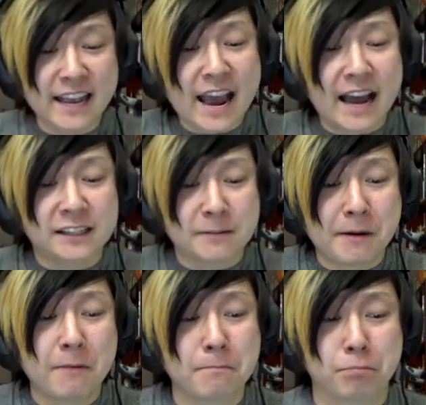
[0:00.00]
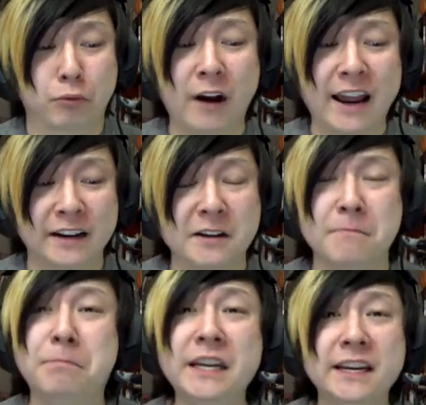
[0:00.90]
yeah, it's about bread,
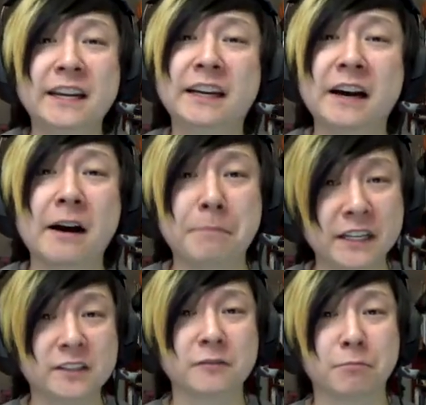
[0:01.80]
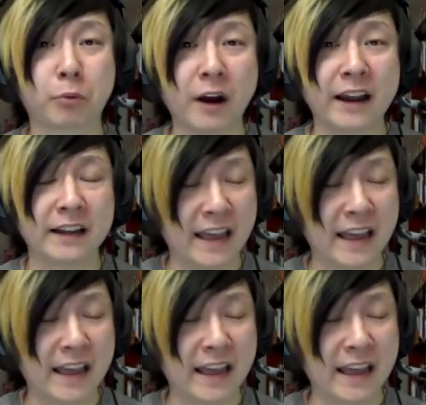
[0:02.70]
being a piece of bread.